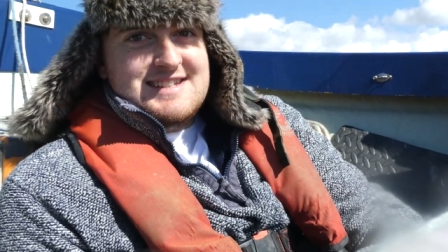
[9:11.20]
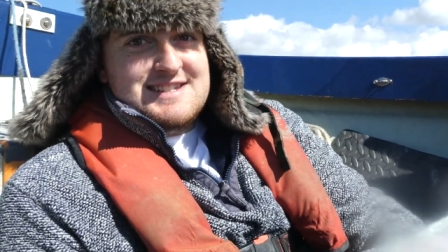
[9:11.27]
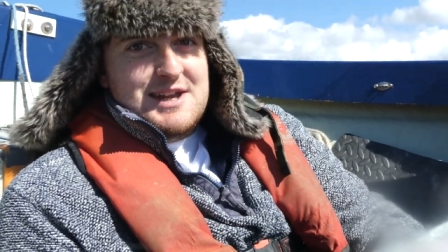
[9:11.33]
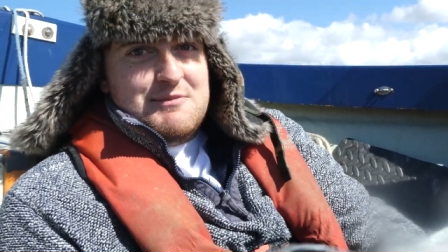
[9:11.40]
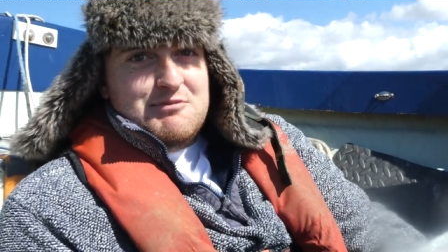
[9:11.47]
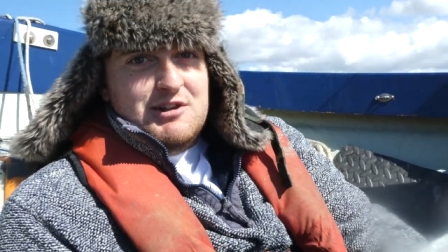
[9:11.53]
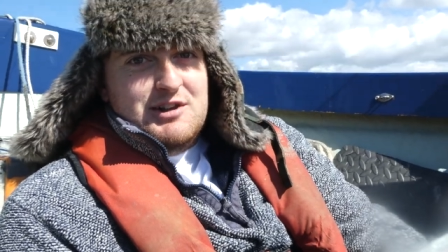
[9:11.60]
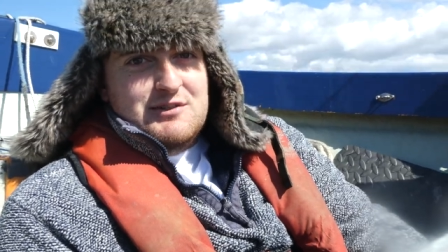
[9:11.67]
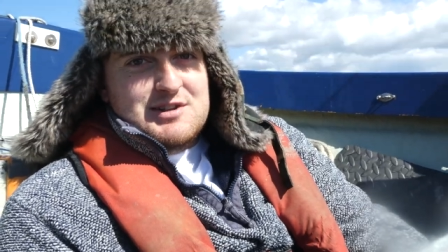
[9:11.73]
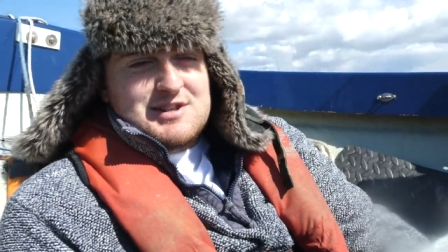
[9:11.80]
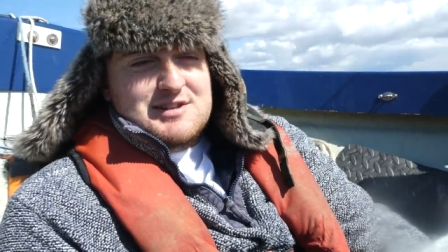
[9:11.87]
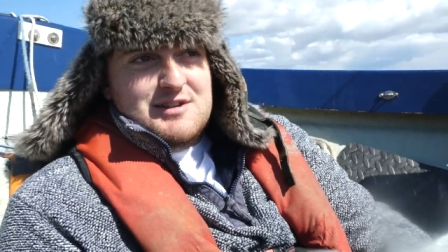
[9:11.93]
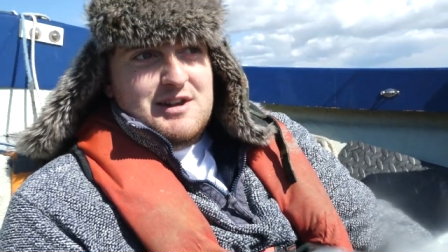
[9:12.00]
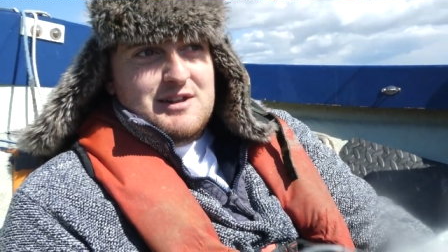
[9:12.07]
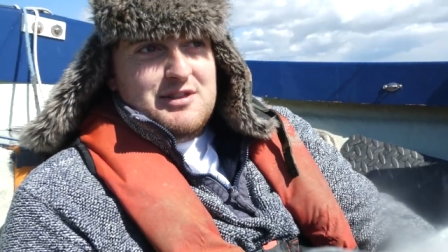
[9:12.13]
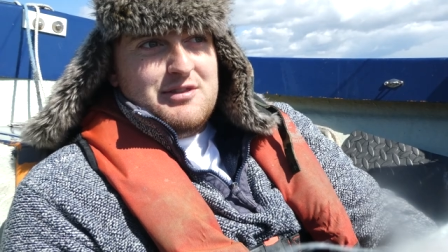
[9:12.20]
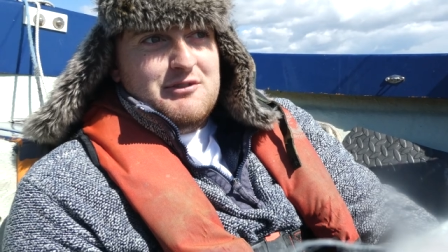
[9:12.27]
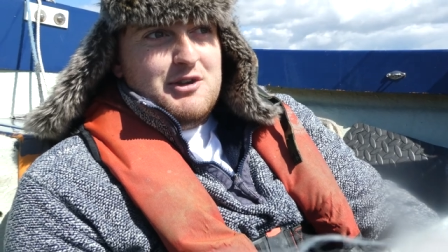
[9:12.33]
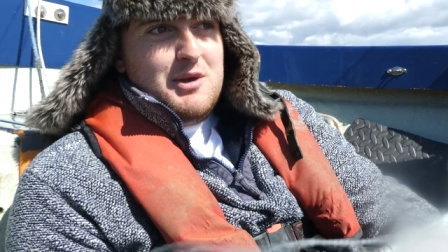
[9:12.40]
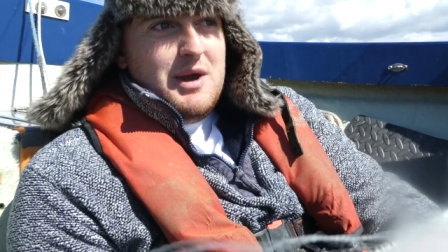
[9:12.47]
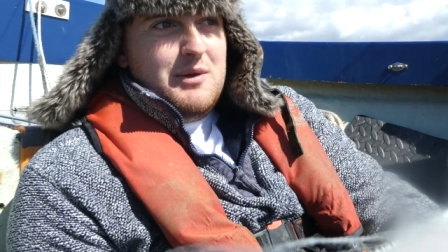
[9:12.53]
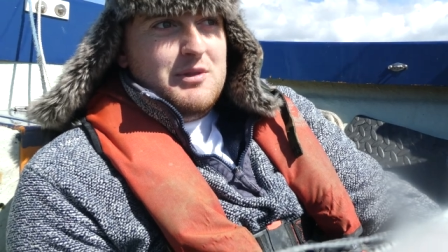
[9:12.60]
said previously
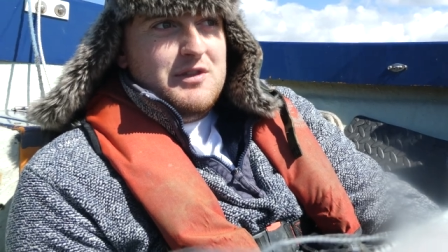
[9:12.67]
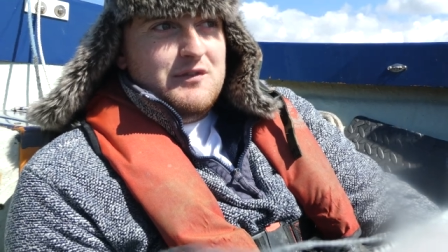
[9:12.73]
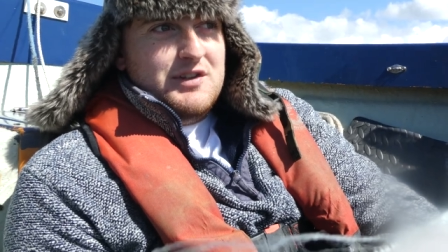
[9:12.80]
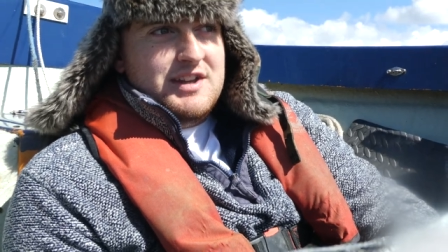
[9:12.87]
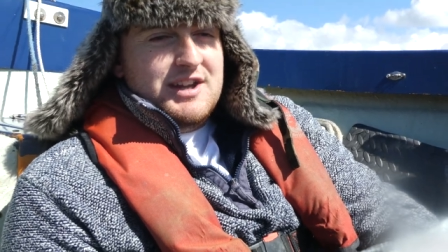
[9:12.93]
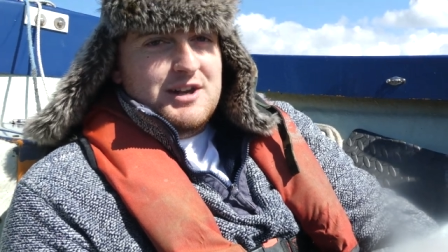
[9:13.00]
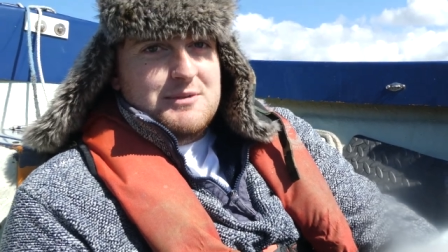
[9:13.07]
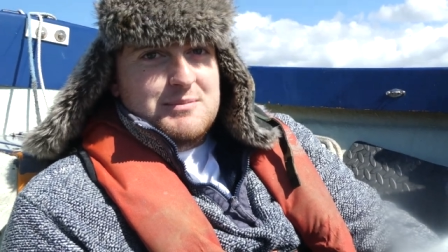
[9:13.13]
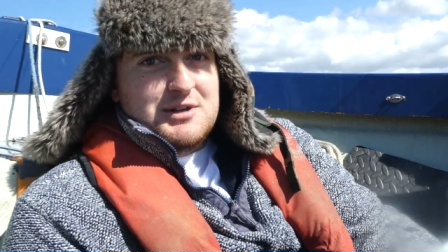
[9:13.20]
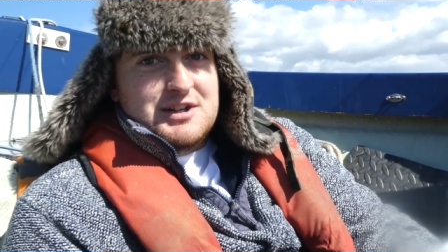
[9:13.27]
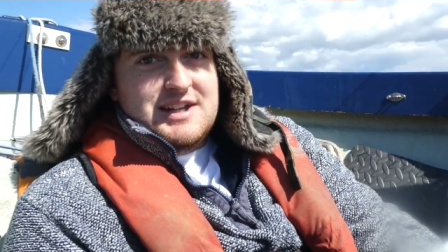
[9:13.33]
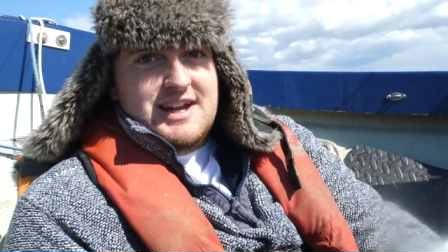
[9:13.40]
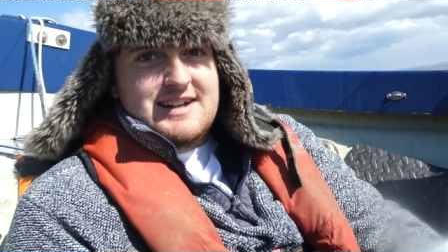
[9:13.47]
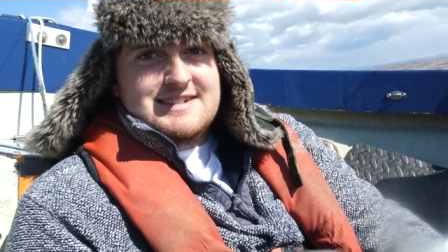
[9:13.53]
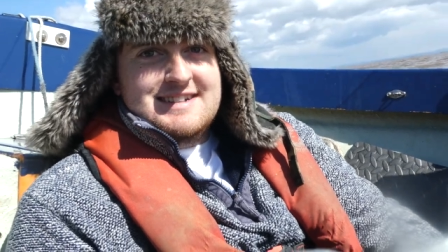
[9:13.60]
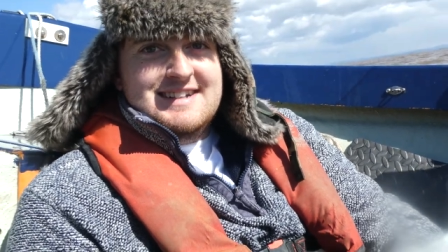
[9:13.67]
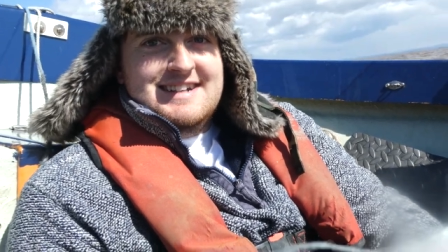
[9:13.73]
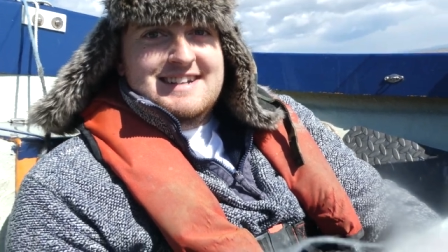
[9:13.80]
throughout the video, but yeah,